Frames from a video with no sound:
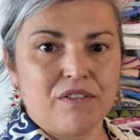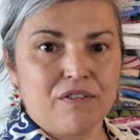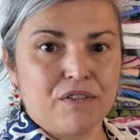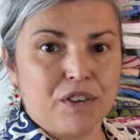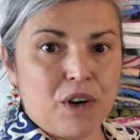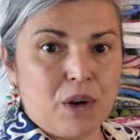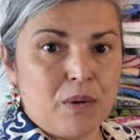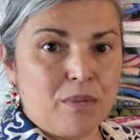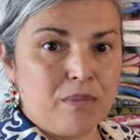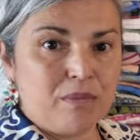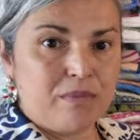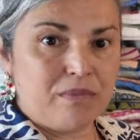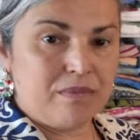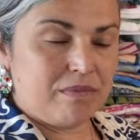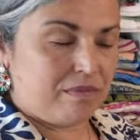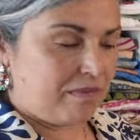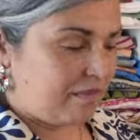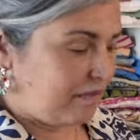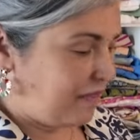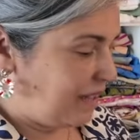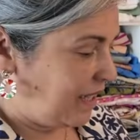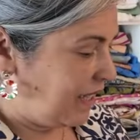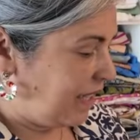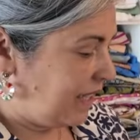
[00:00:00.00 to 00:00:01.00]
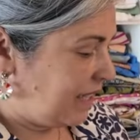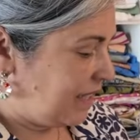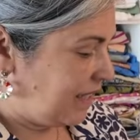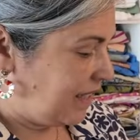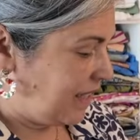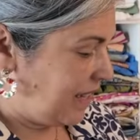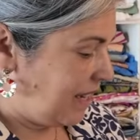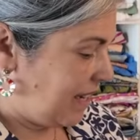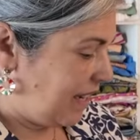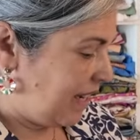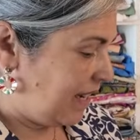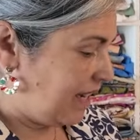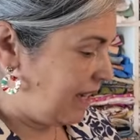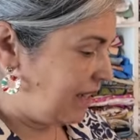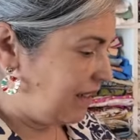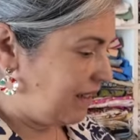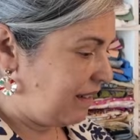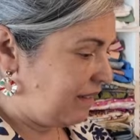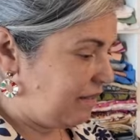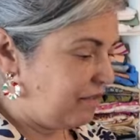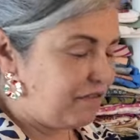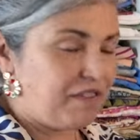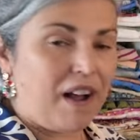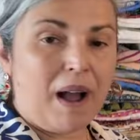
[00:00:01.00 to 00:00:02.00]
from this
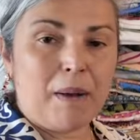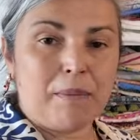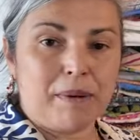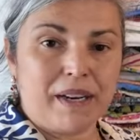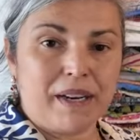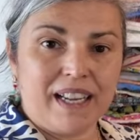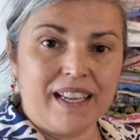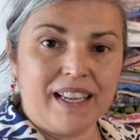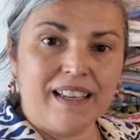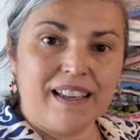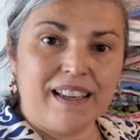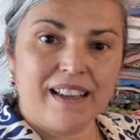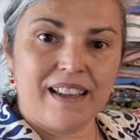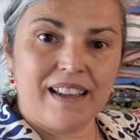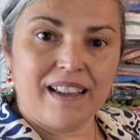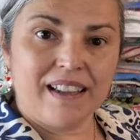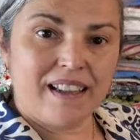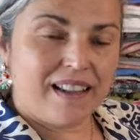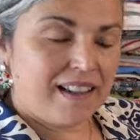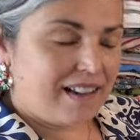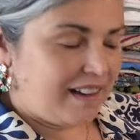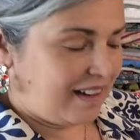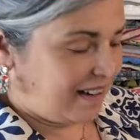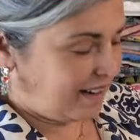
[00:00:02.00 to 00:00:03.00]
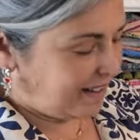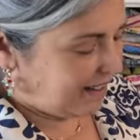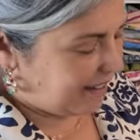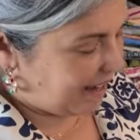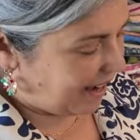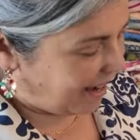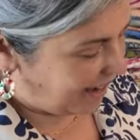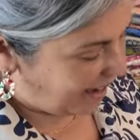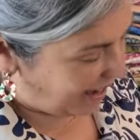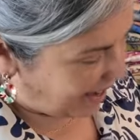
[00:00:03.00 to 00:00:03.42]
fabric that I